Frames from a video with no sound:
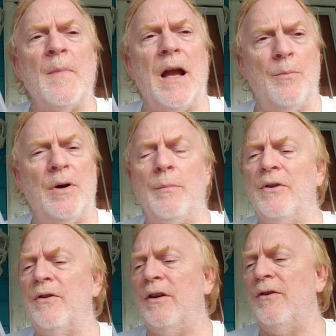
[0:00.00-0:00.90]
I'll probably
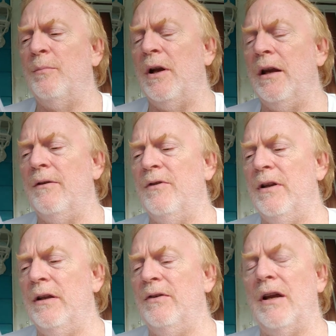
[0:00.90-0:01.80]
send some money after
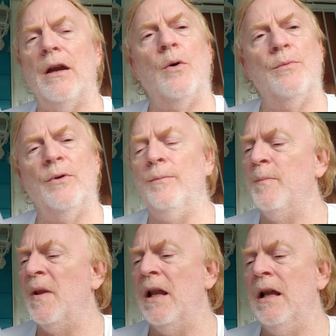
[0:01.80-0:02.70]
this. I hope to.
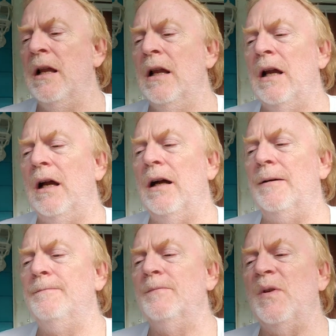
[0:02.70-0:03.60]

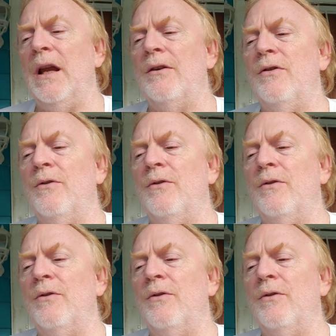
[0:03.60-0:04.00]
Um, the answer